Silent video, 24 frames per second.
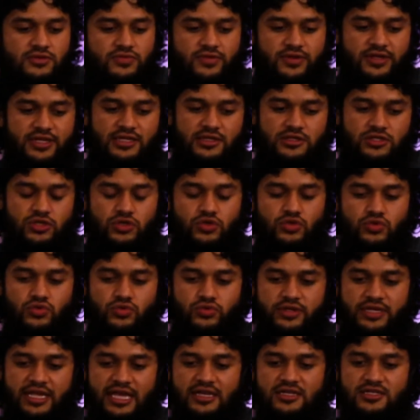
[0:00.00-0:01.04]
really
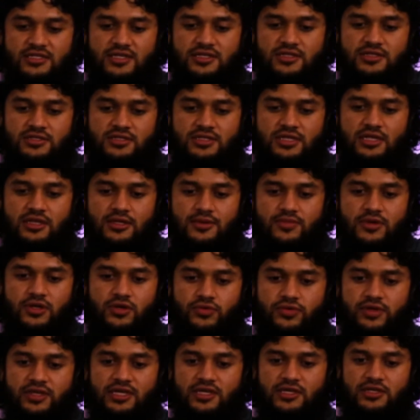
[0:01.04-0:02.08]
two nations in the
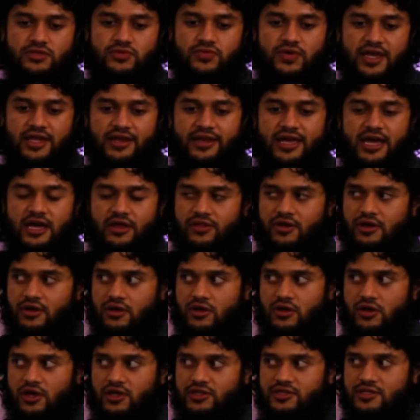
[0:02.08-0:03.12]
Middle East right now that are
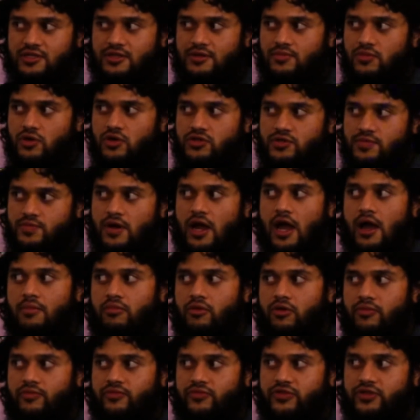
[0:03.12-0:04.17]
causing the most
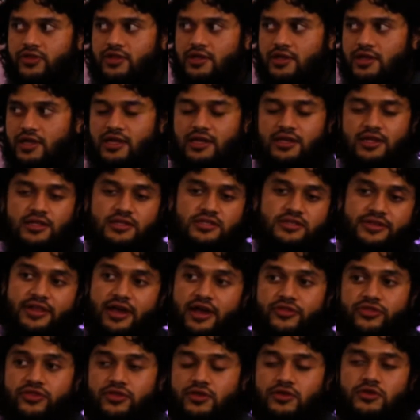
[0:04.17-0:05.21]
problems. And it's
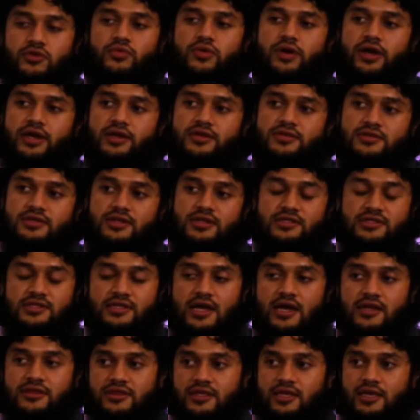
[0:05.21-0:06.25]
not the U.S. It's
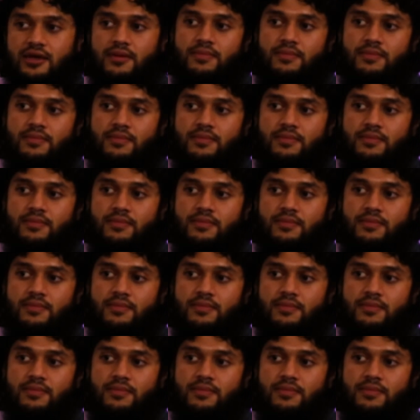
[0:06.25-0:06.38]
not the